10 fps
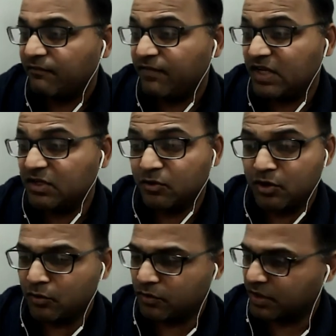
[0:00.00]
we
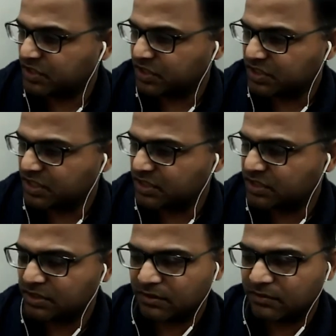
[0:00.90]
don't know research
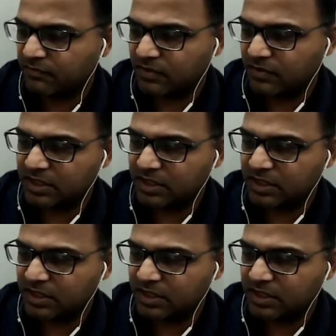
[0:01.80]
has, uh,